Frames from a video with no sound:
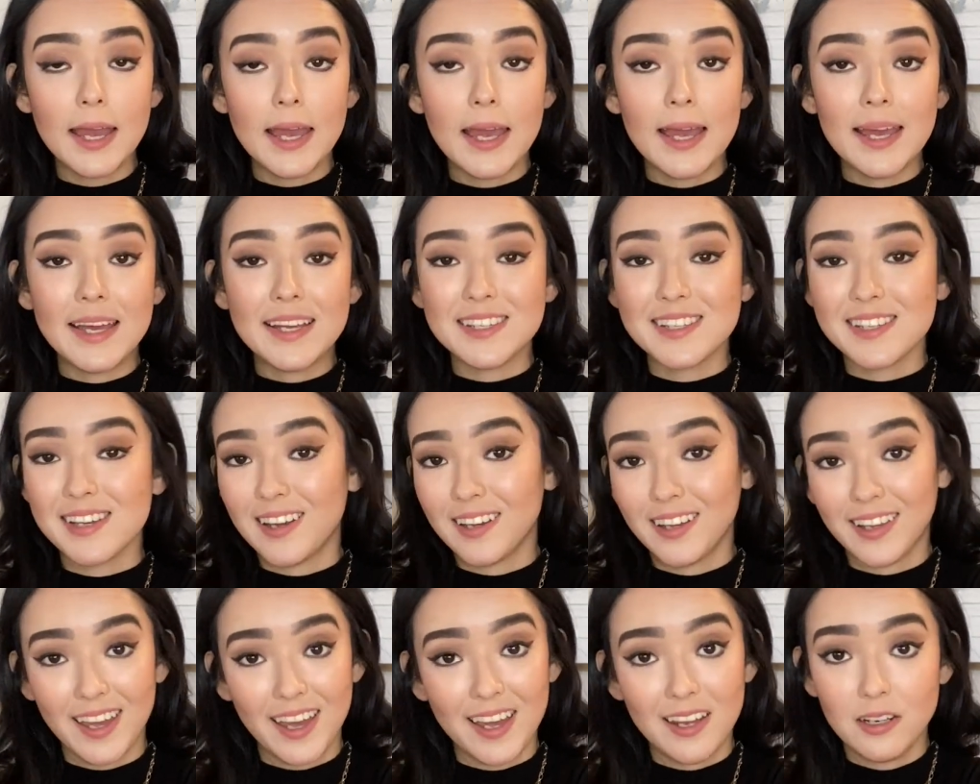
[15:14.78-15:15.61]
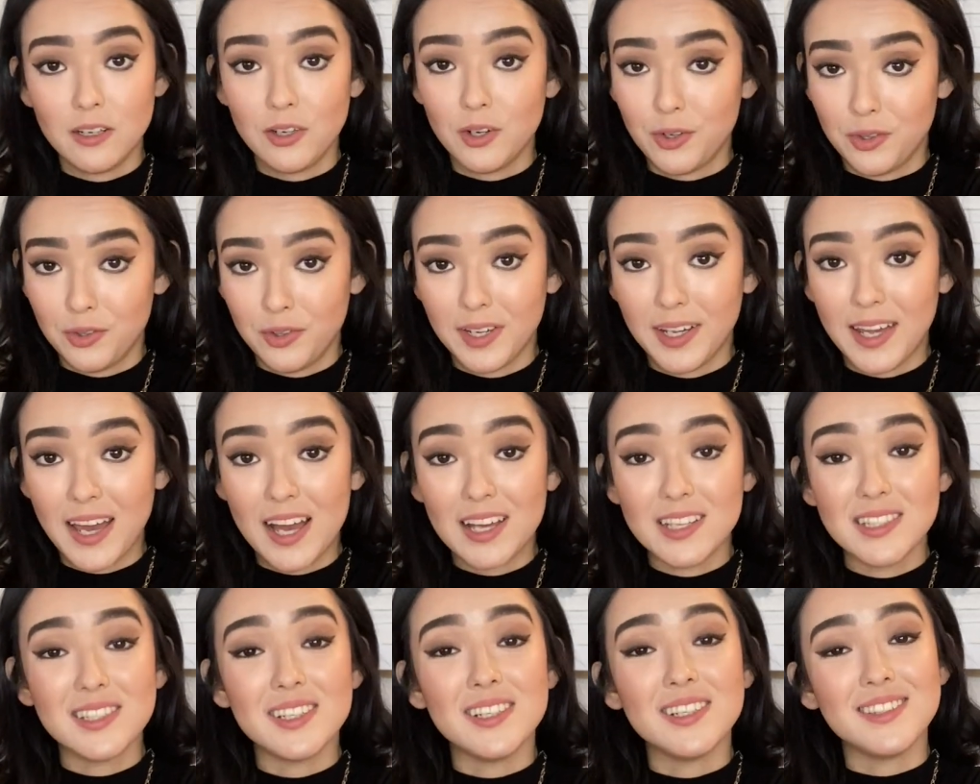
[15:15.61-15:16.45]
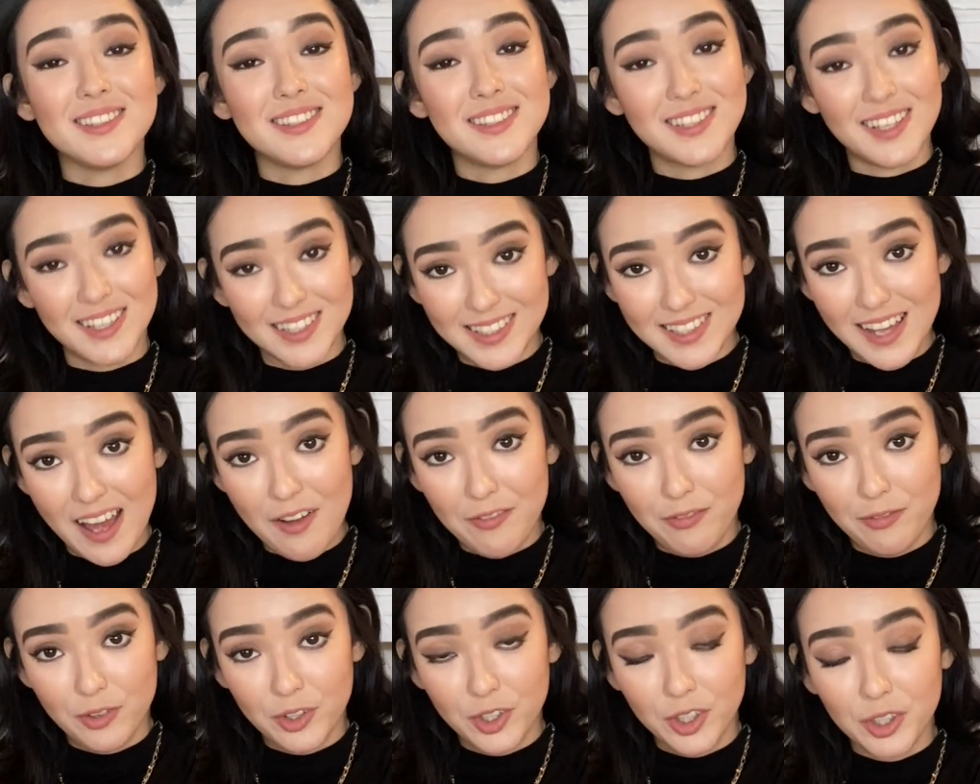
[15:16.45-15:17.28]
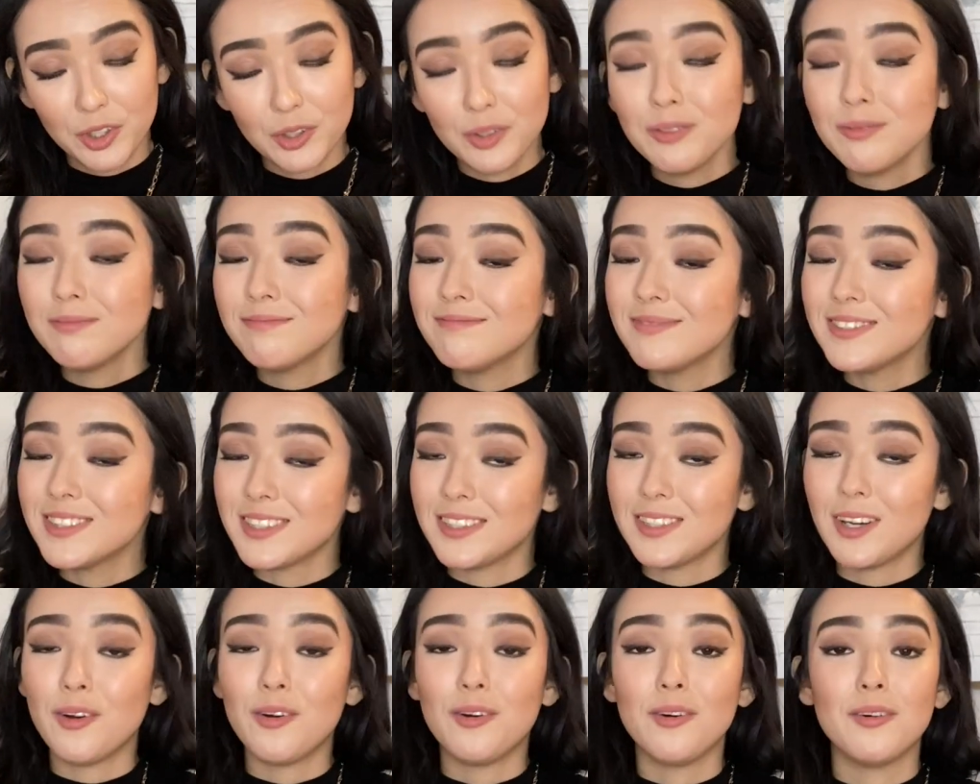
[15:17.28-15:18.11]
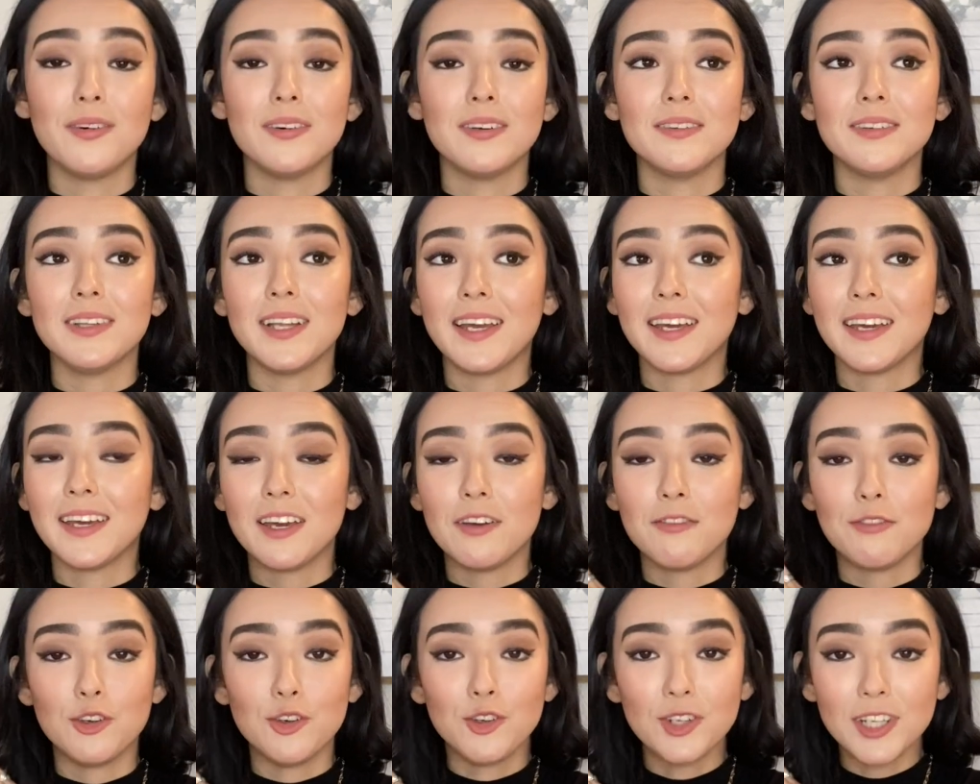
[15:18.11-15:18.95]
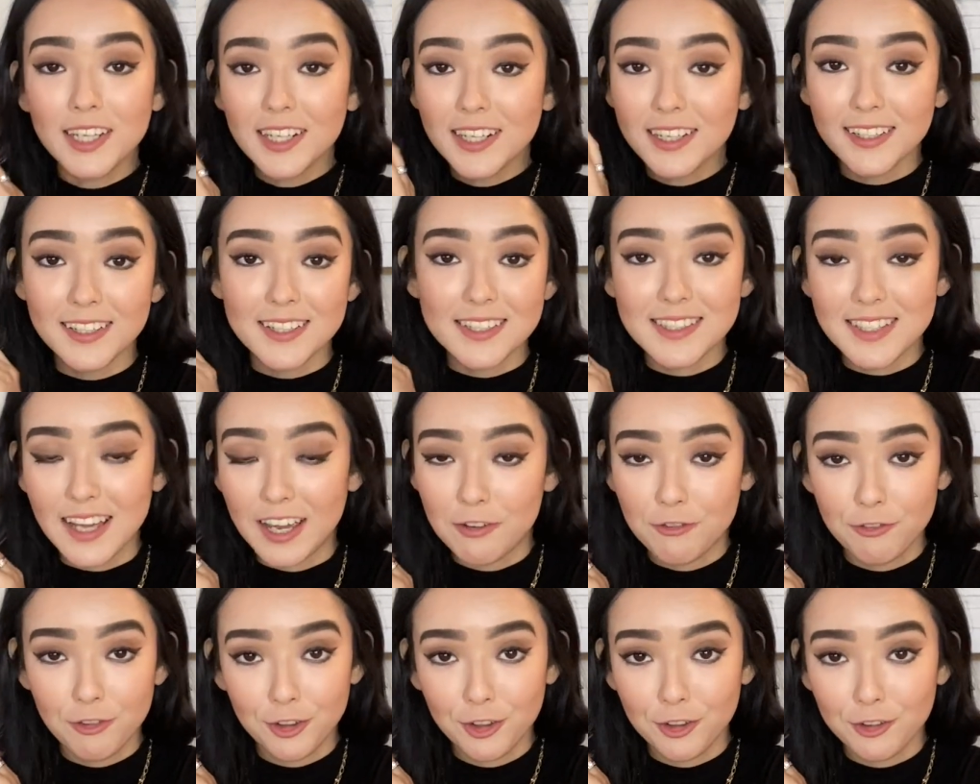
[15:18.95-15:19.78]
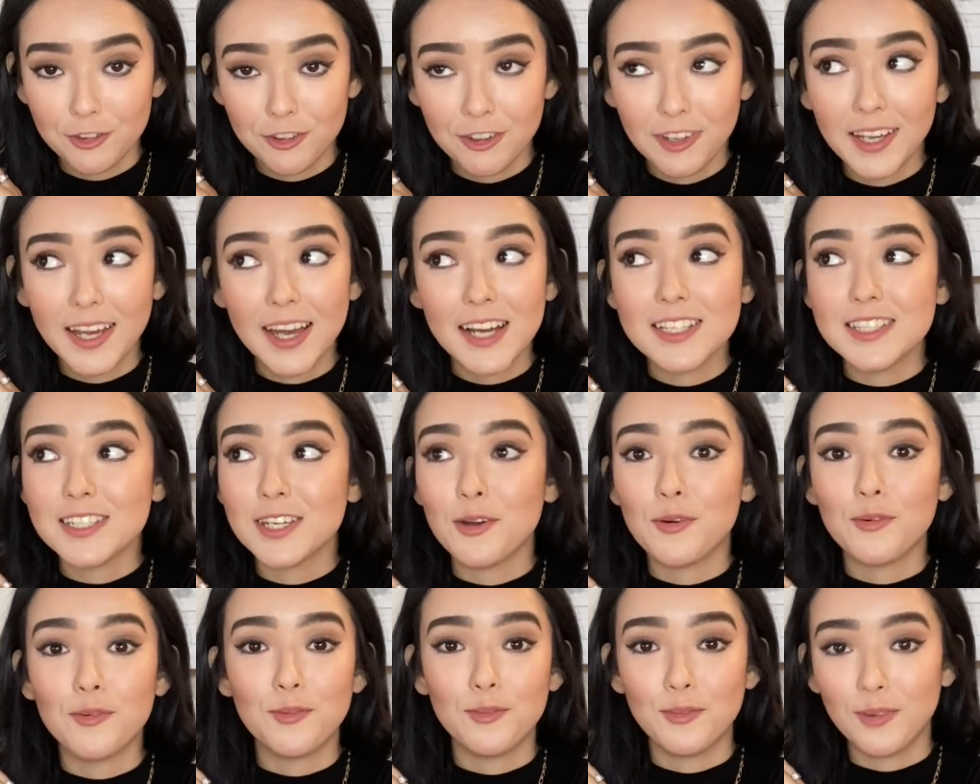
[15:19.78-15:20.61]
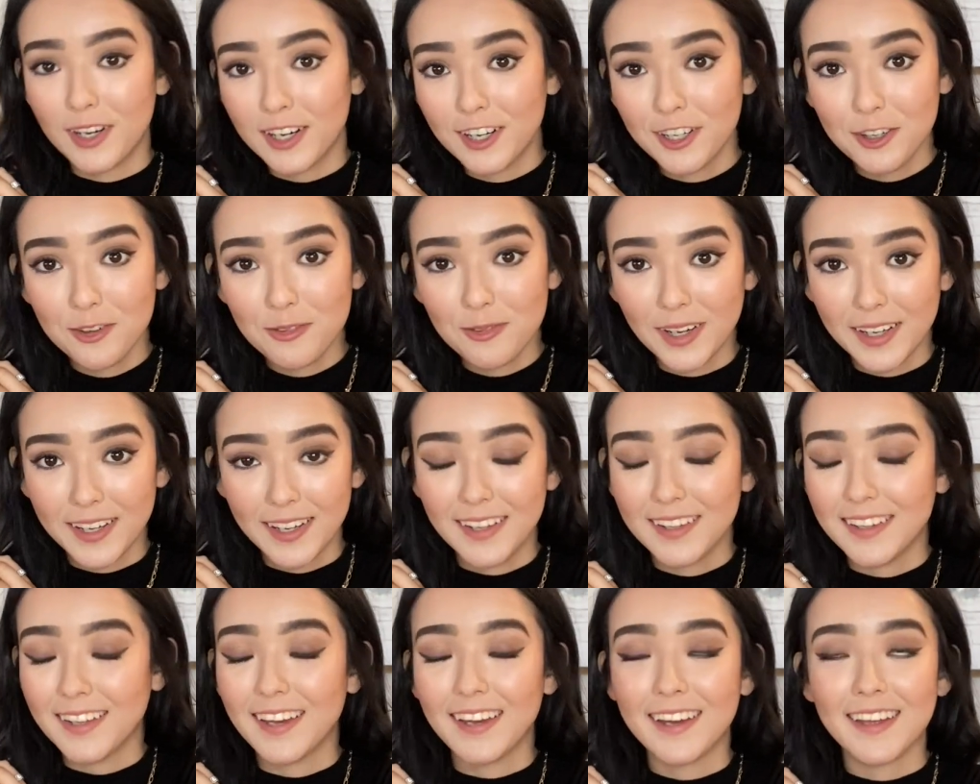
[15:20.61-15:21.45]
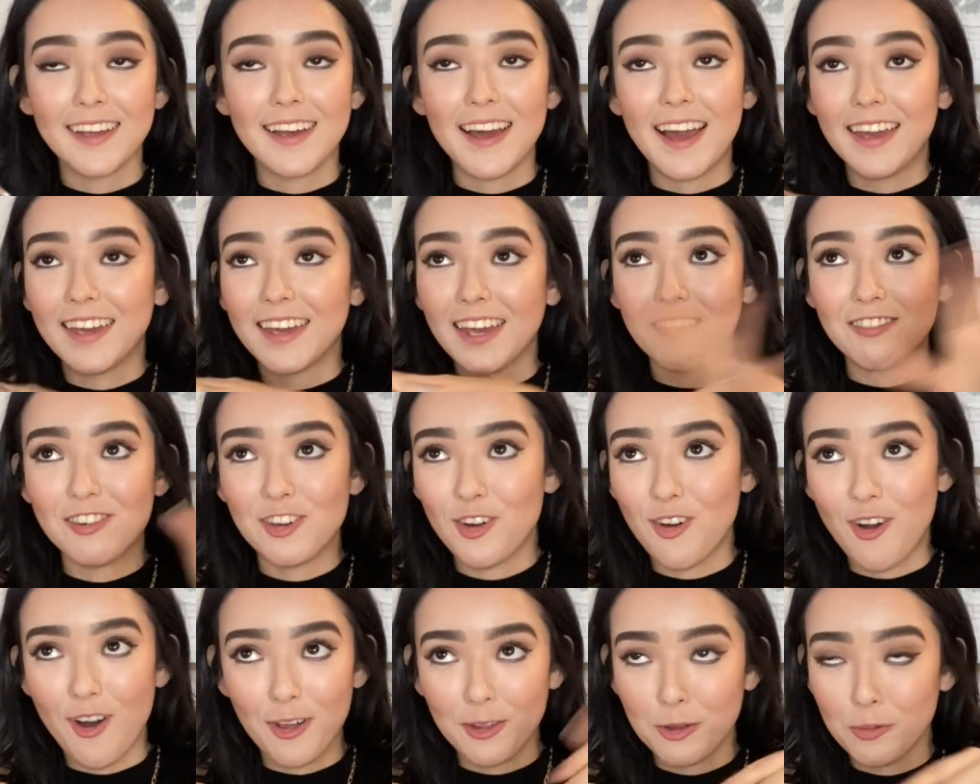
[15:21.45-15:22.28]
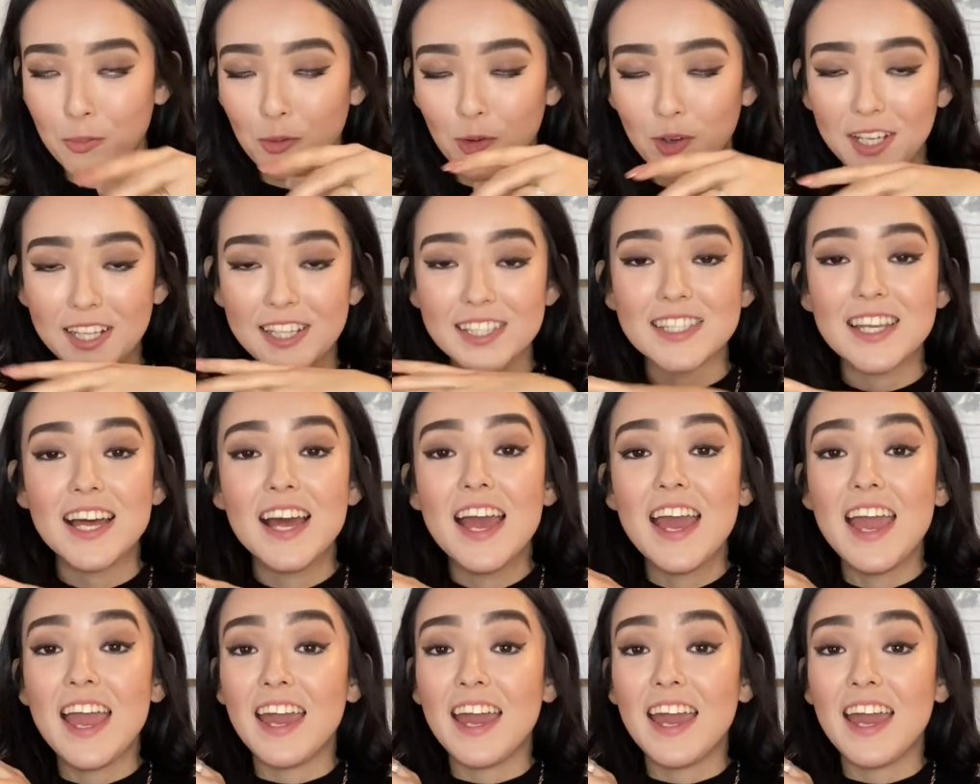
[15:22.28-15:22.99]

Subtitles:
And again, Notary Gadget does that for you. So like if you needed a sign for Notary Gadget, what are you waiting? Like I gave you all the points.